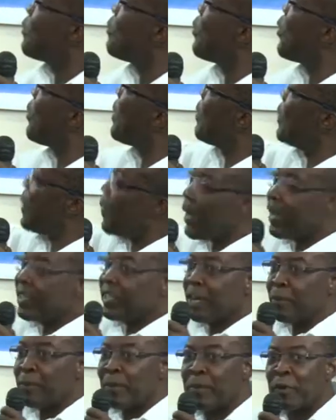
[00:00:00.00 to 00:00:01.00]
Probably that
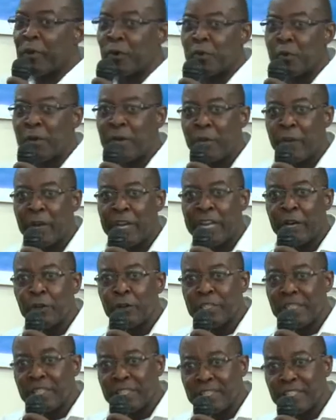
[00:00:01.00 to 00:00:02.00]
can be, because when you are
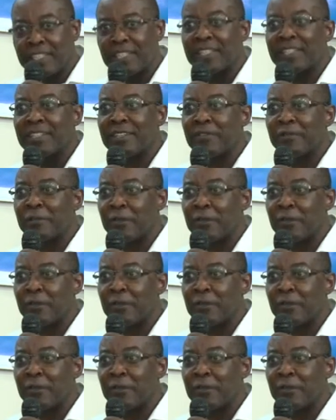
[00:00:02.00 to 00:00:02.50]
negotiating